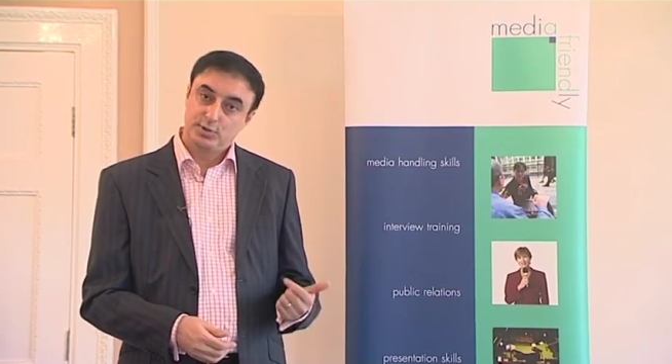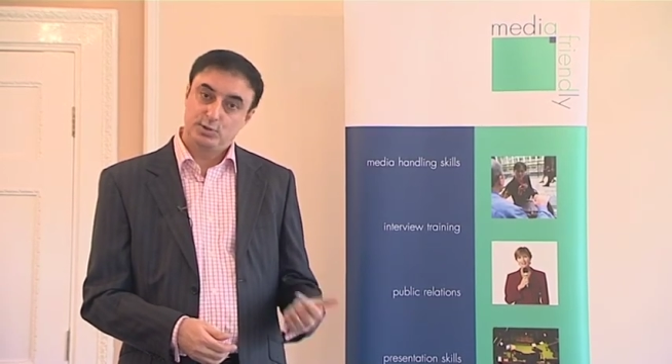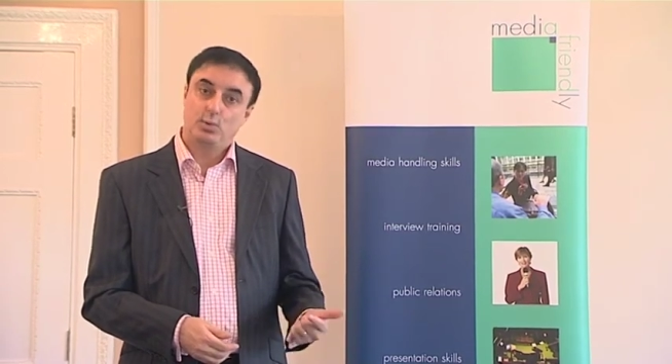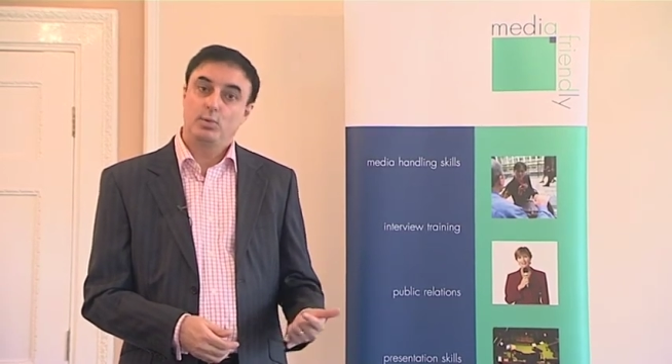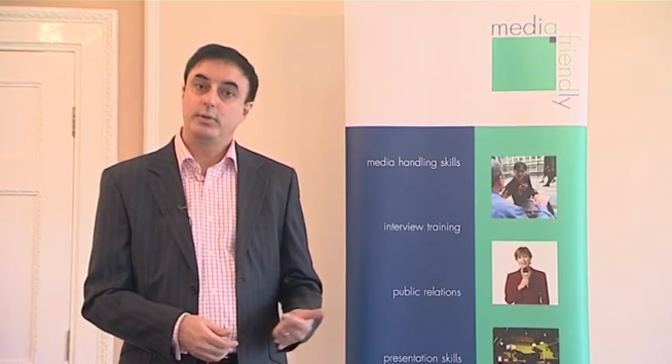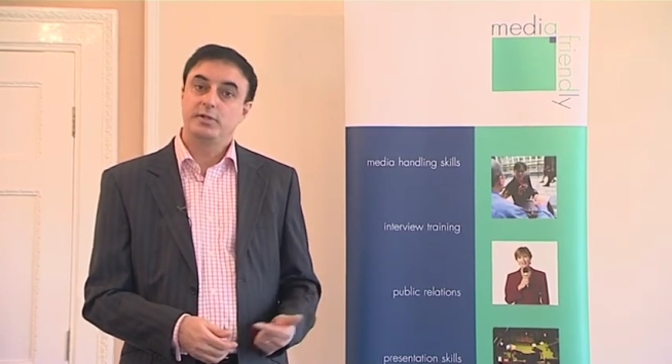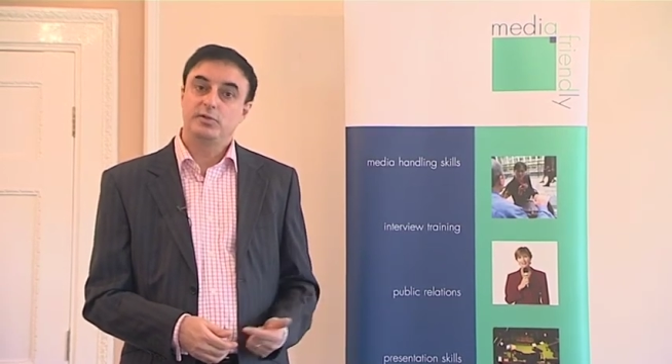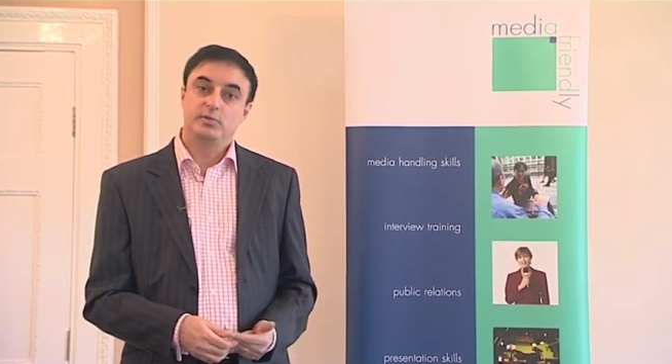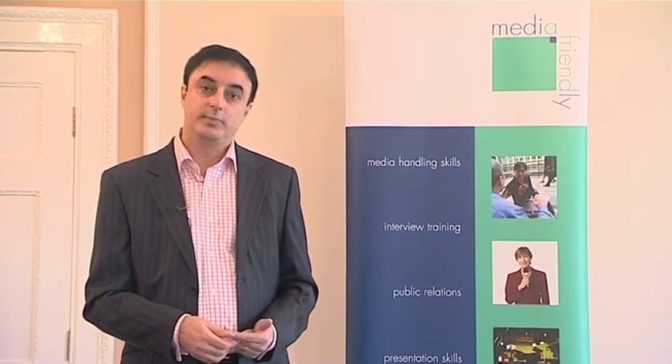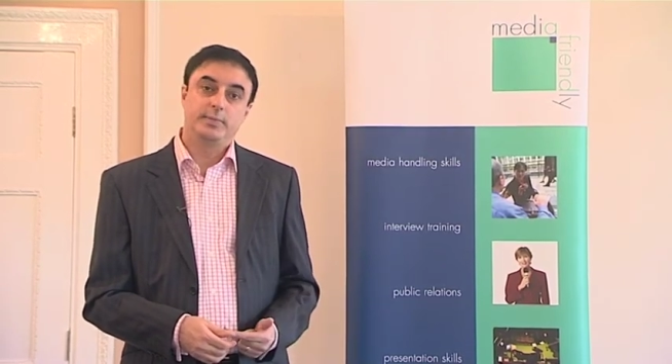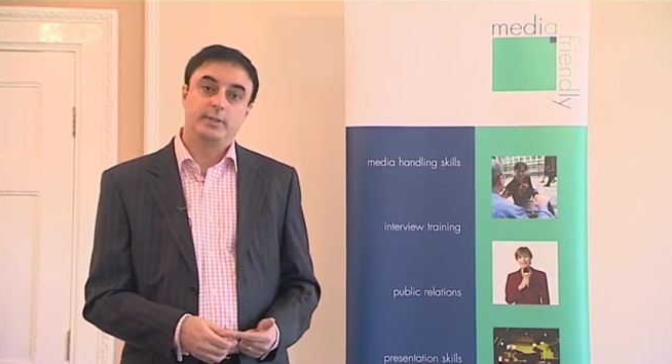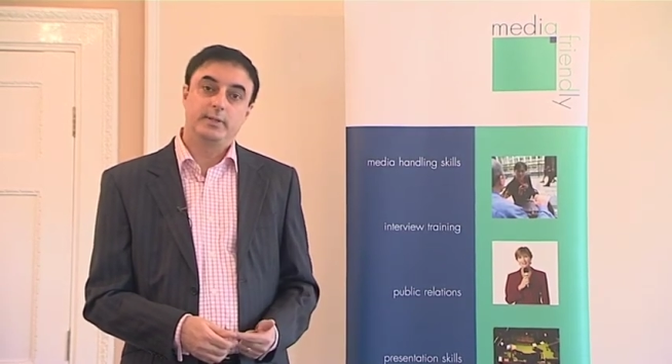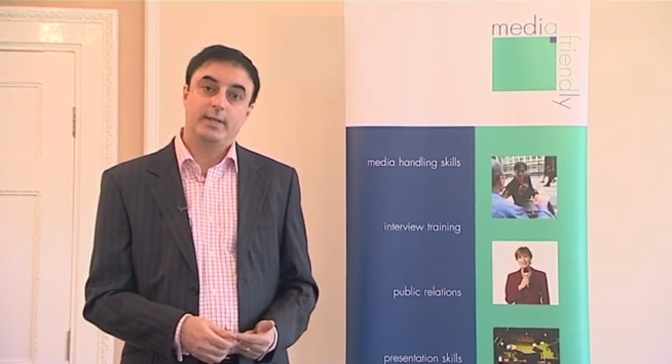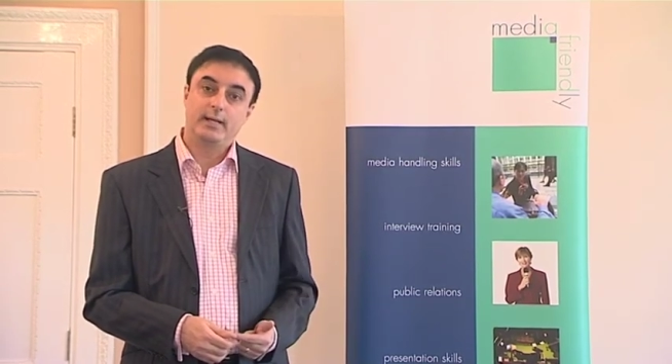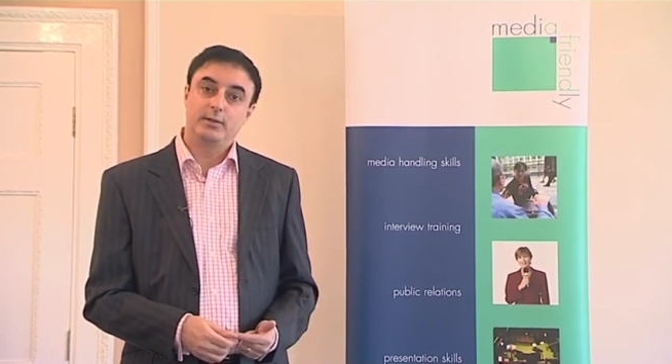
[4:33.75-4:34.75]
Surely
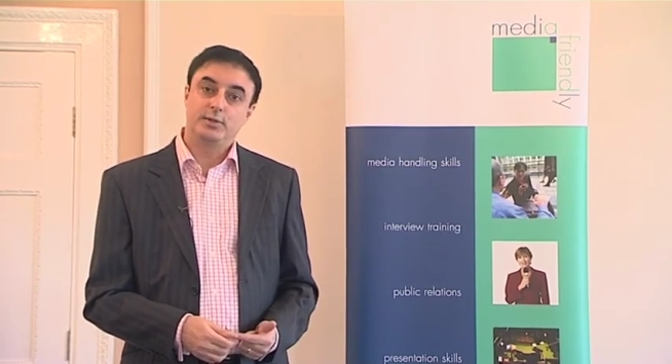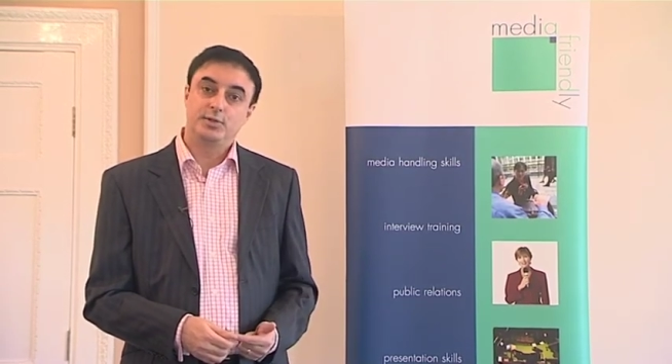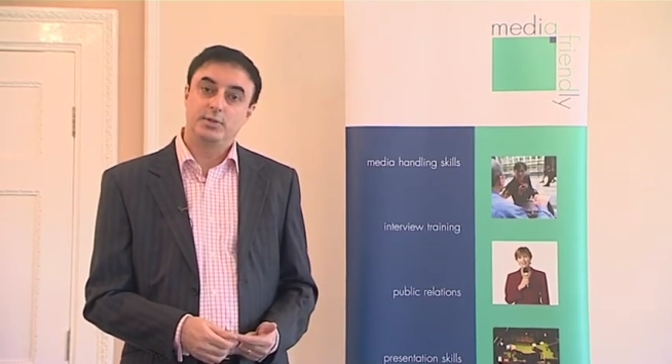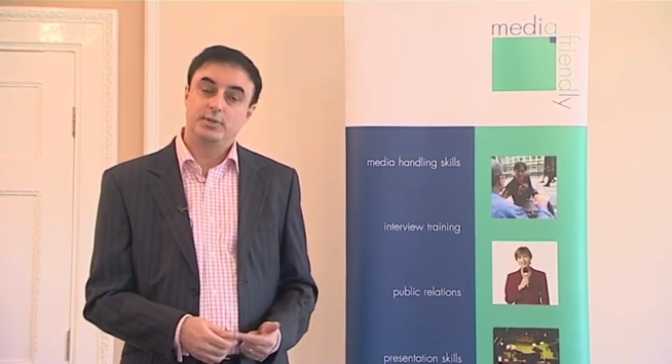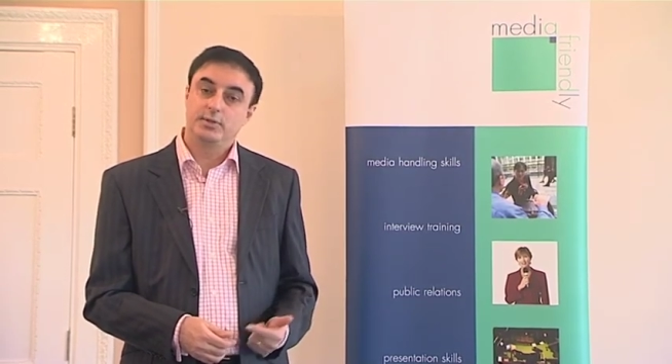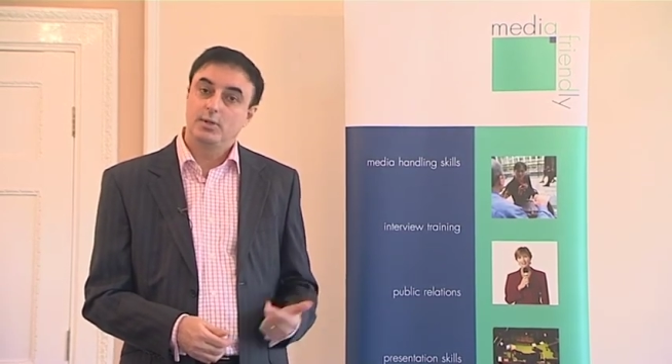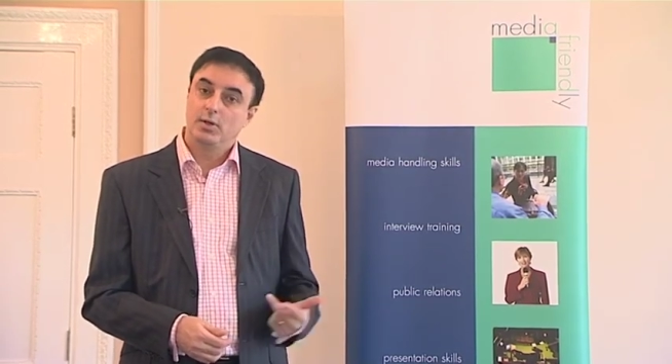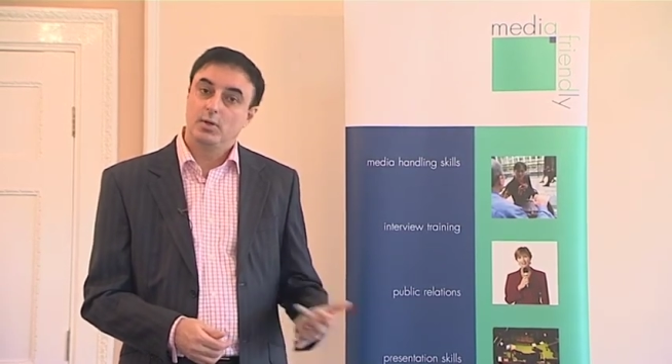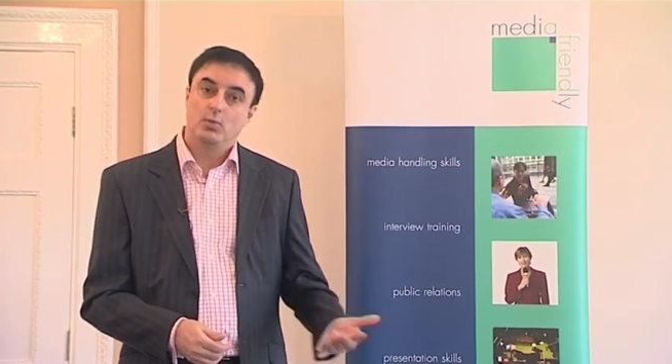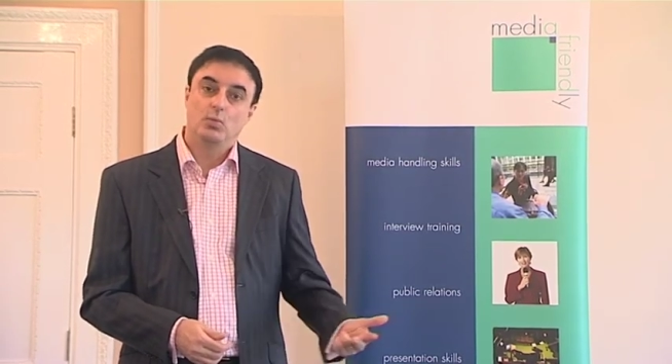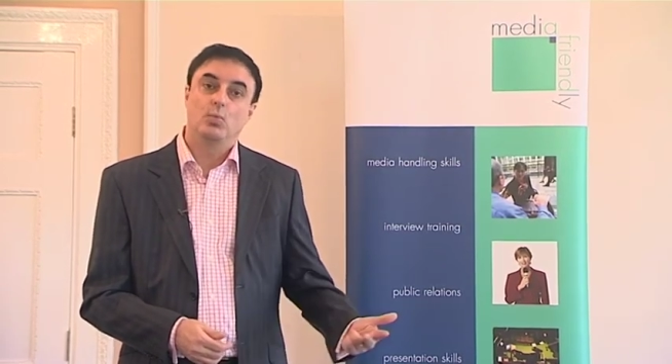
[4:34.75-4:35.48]
you've been negligent.